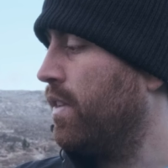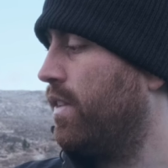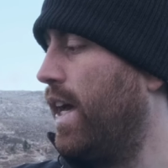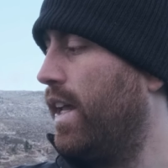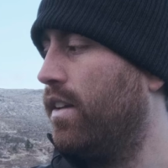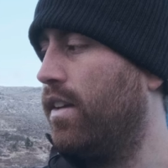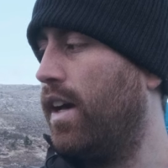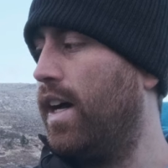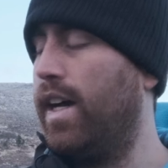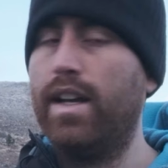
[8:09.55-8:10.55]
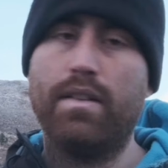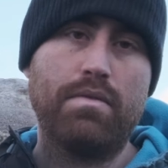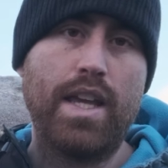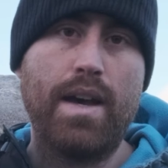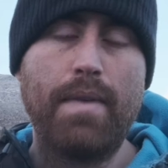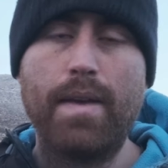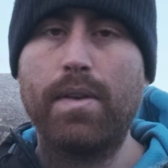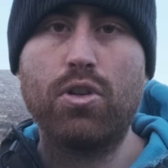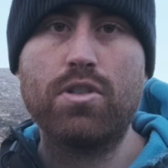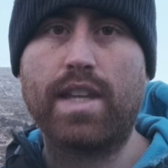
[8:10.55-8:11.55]
then yeah, maybe
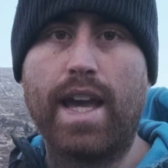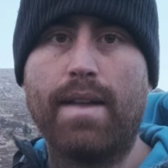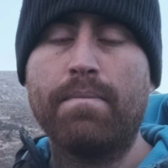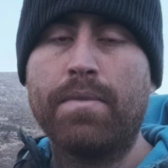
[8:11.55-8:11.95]
you just get